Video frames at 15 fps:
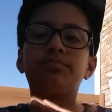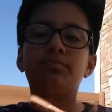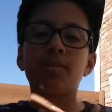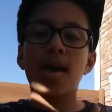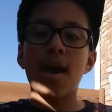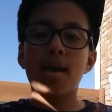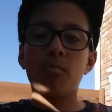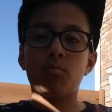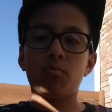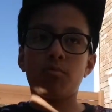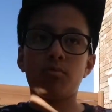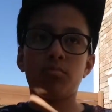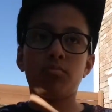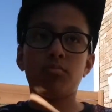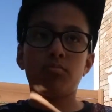that
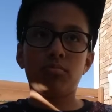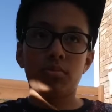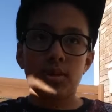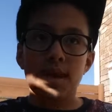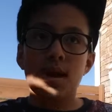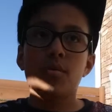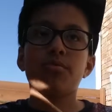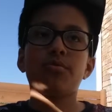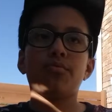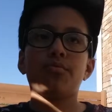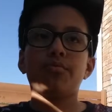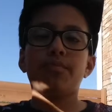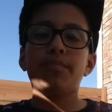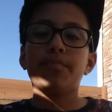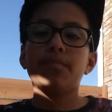will allow
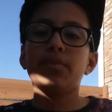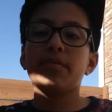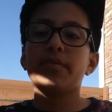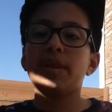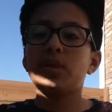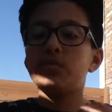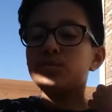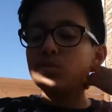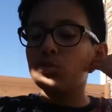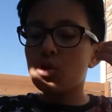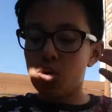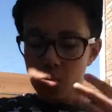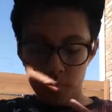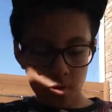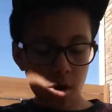the venom to
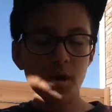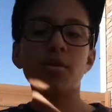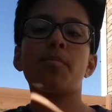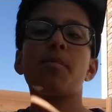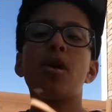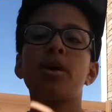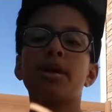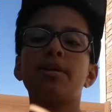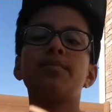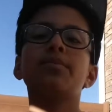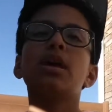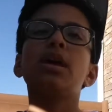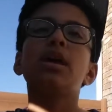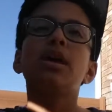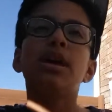go on your body,
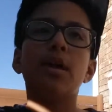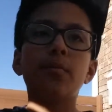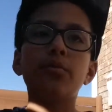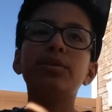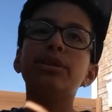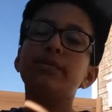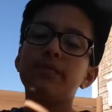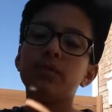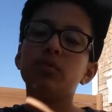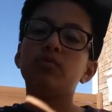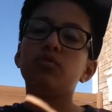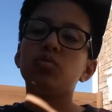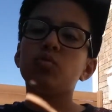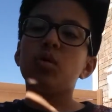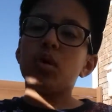and will leave you
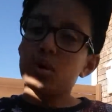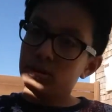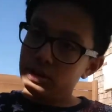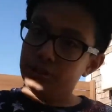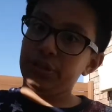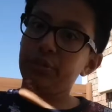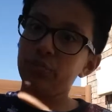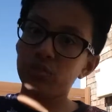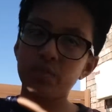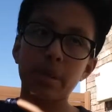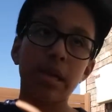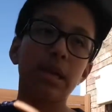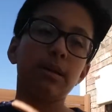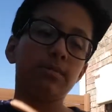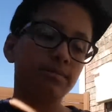to a huge
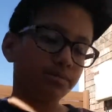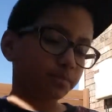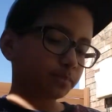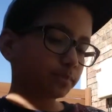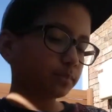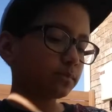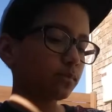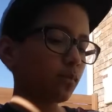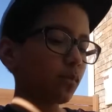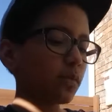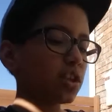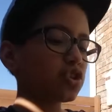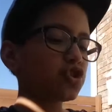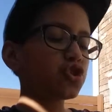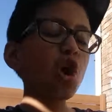pain.
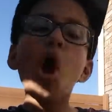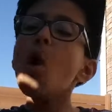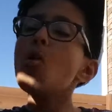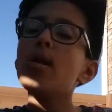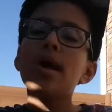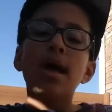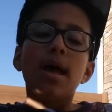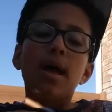So